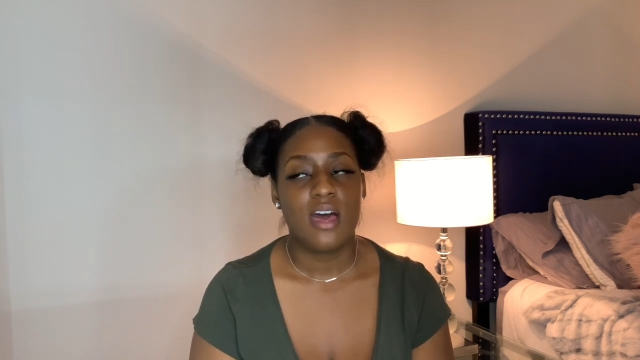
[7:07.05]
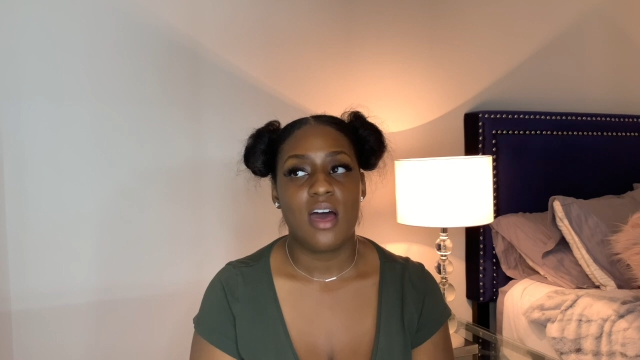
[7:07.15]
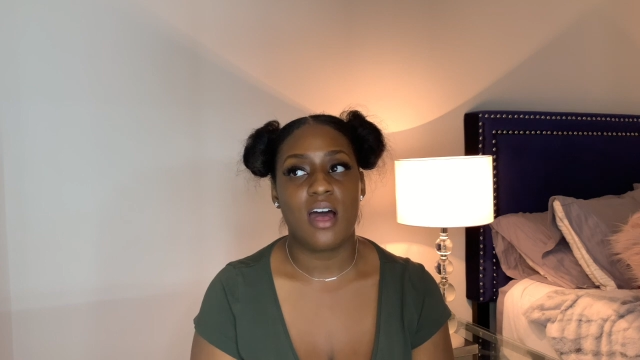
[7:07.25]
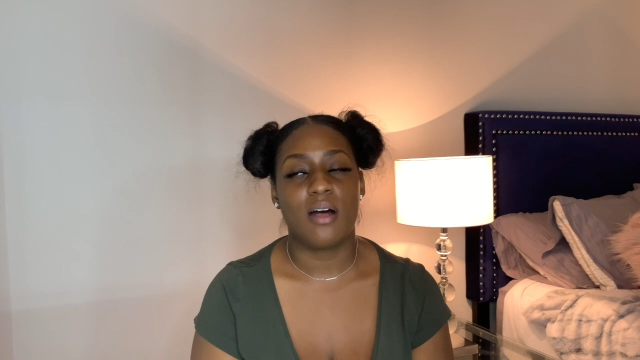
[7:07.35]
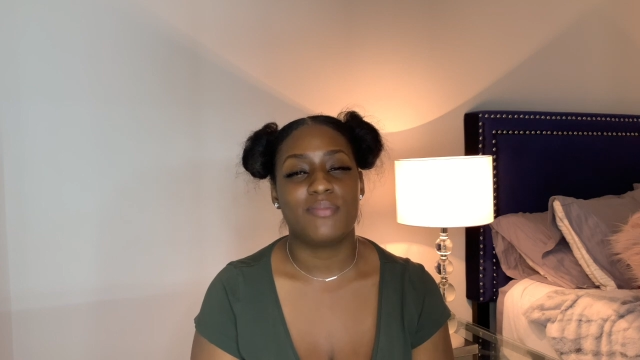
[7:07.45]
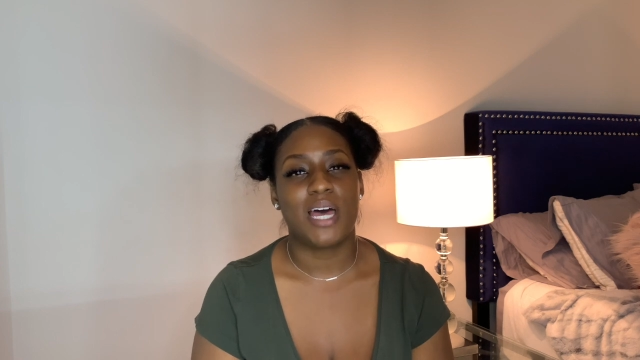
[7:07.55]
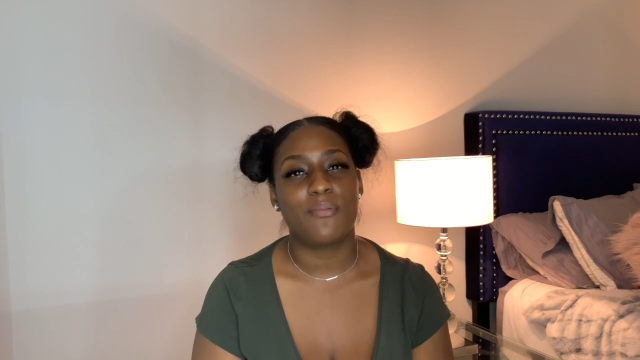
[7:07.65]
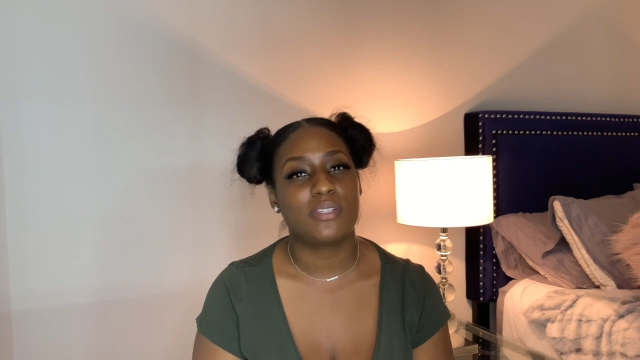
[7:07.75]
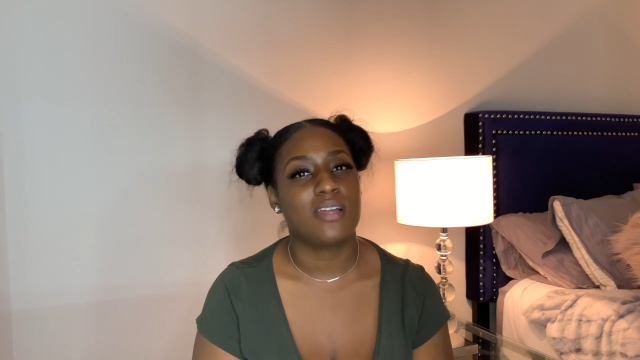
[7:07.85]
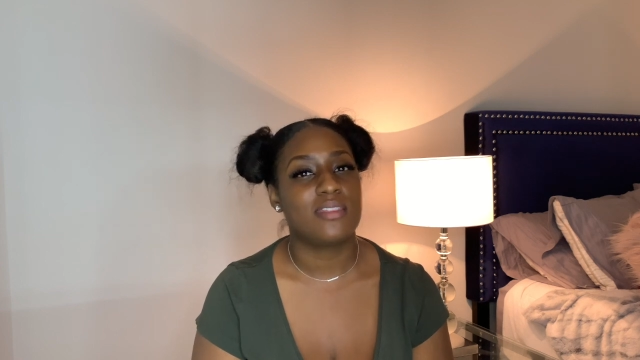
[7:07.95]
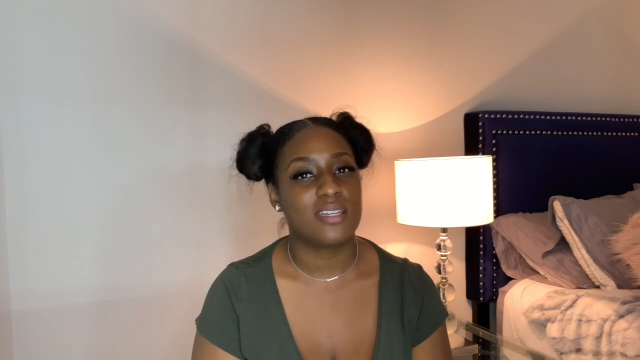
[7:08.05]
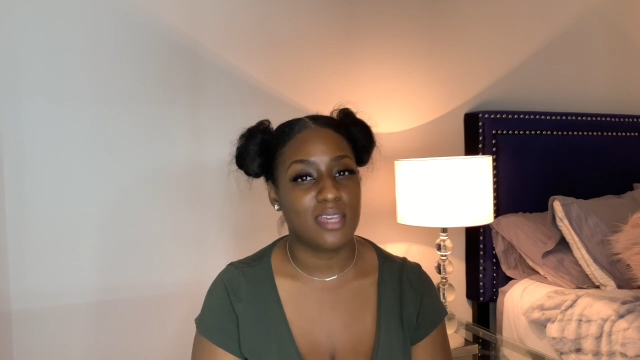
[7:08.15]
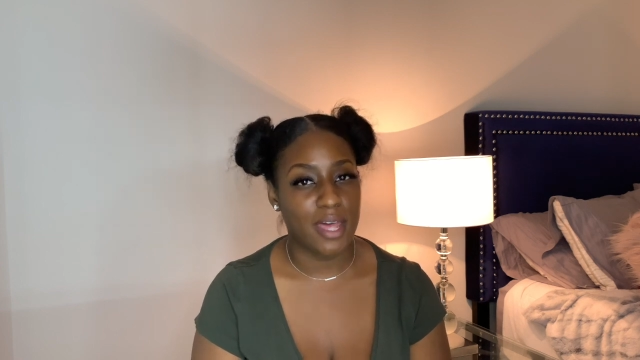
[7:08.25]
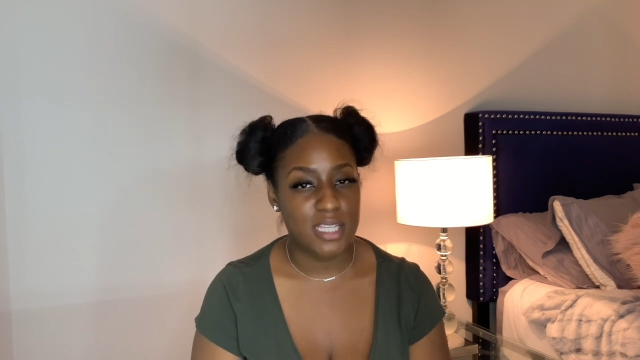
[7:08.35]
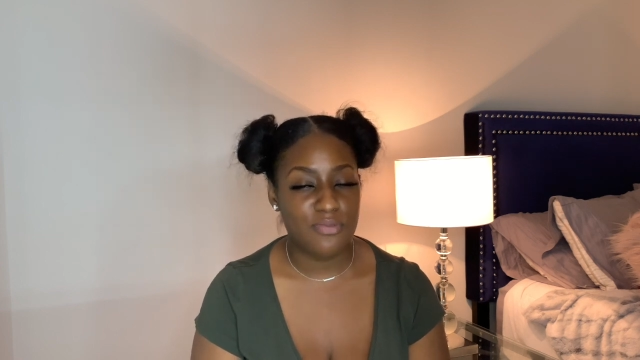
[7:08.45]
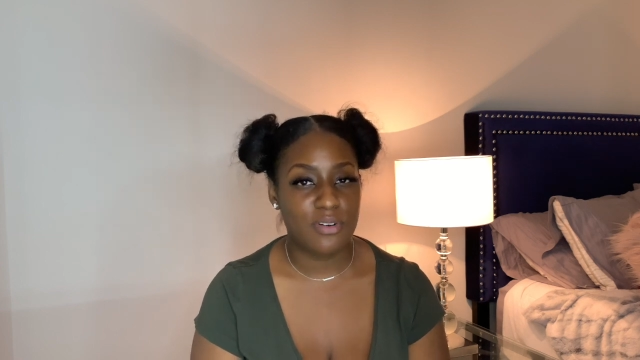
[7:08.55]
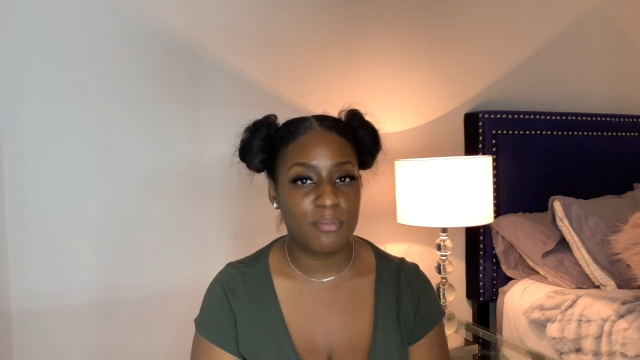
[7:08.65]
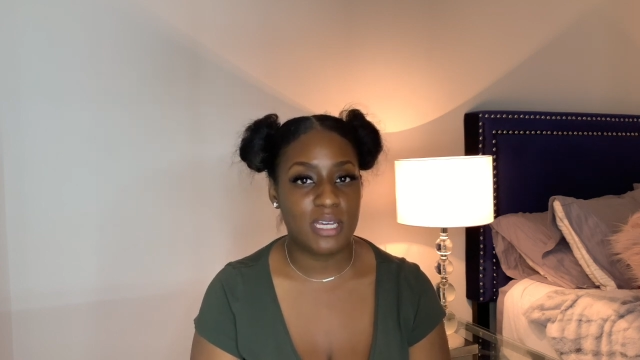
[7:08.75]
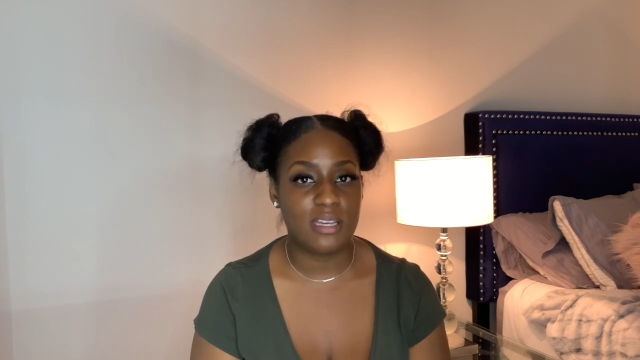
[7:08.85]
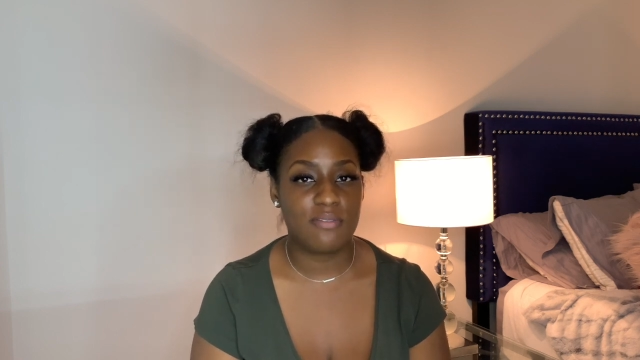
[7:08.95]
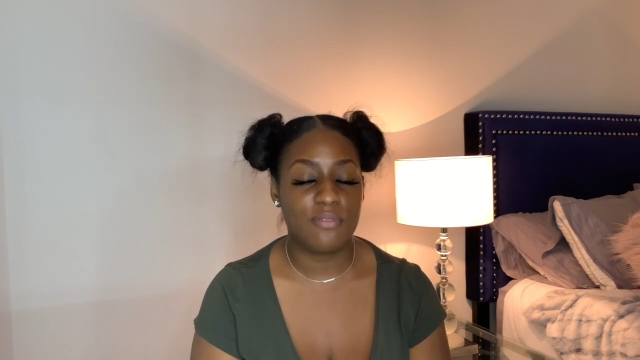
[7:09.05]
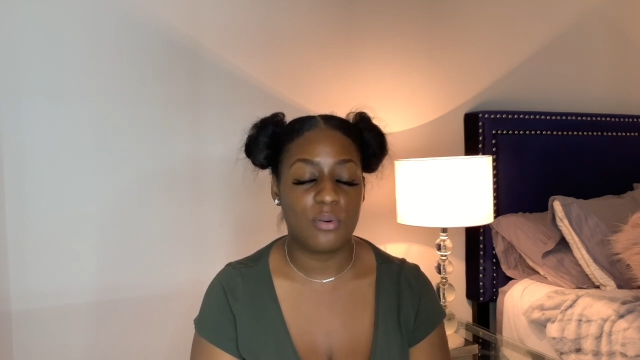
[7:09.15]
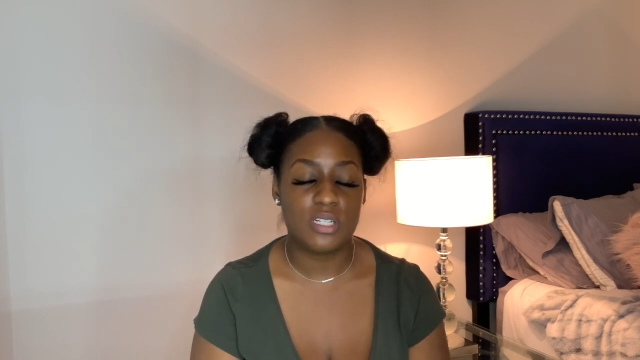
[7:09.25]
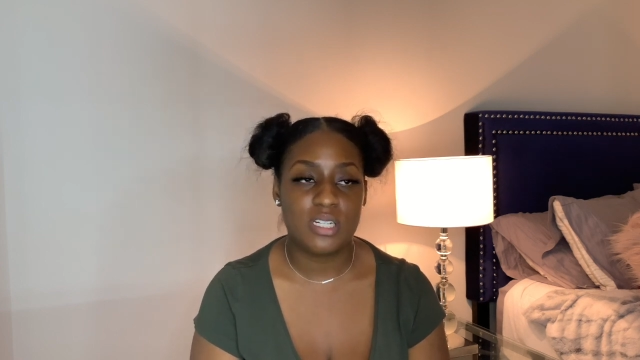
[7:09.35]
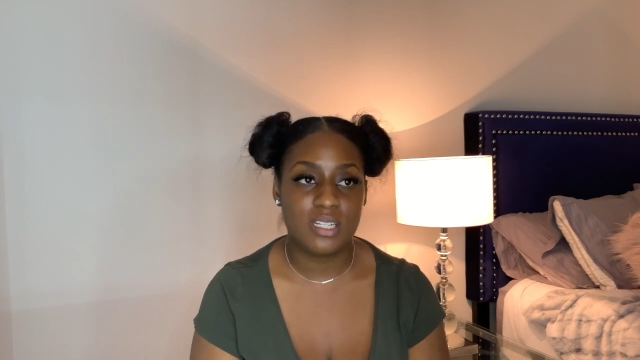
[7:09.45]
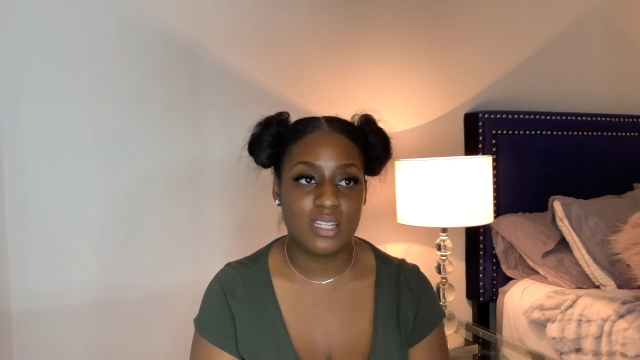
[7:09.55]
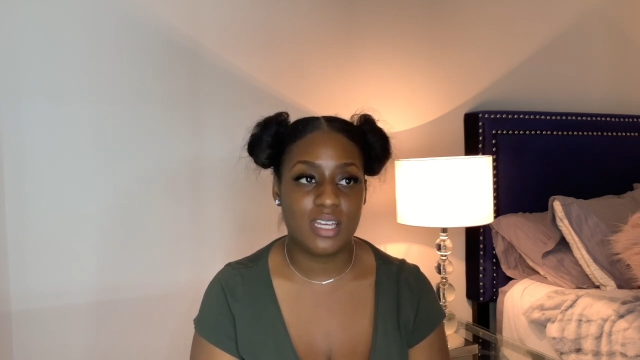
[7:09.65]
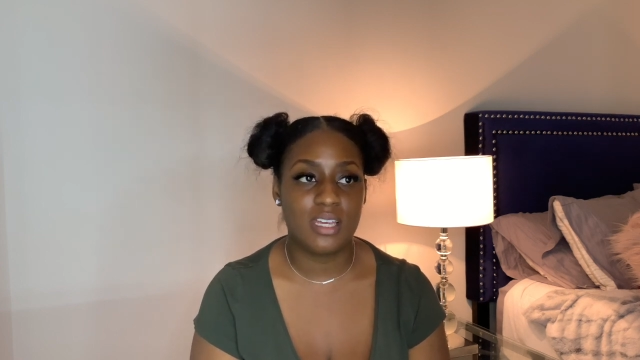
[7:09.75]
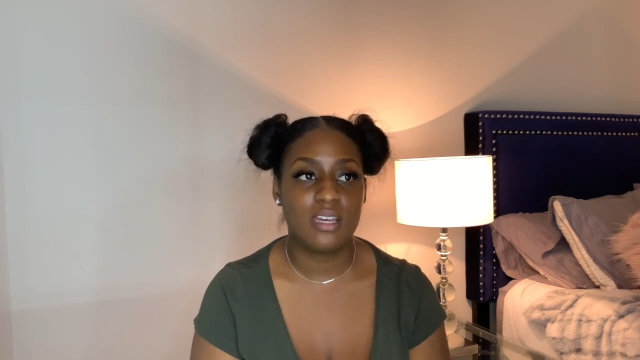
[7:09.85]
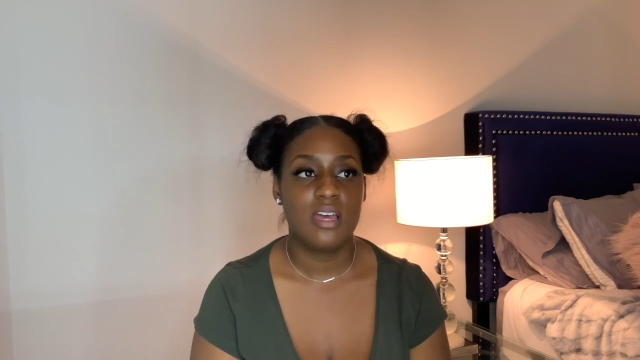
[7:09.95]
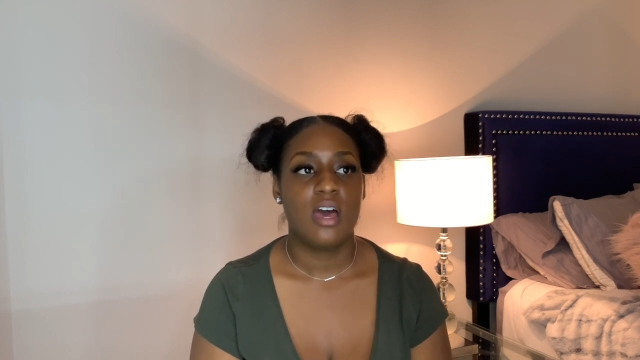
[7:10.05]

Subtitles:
That was not the case for me, fortunately.